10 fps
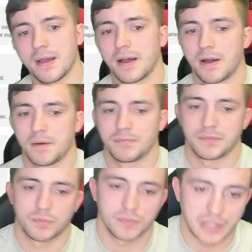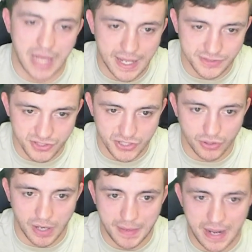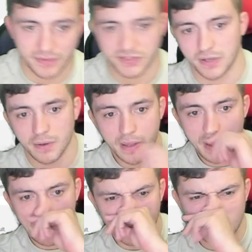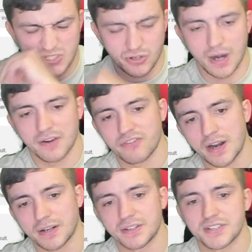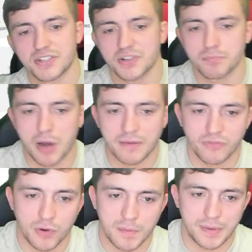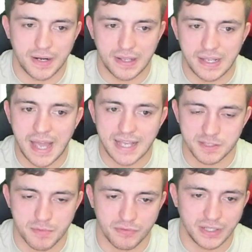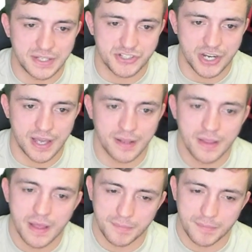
Lines are still coming out, so I was trying to find a decision prop for him, but it hasn't been released yet.